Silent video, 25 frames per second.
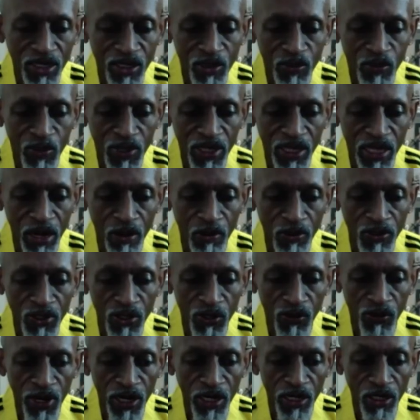but that was a
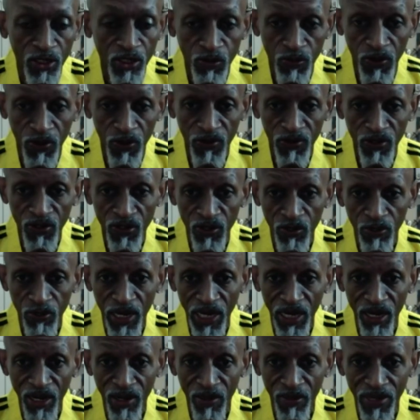great experience to
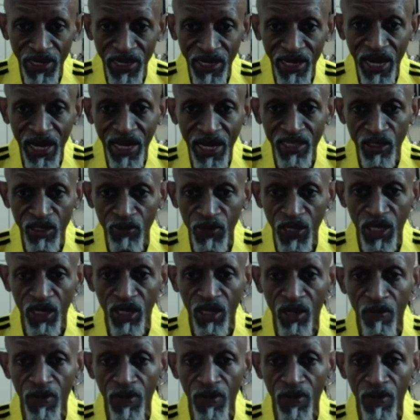meet him. He asked me to come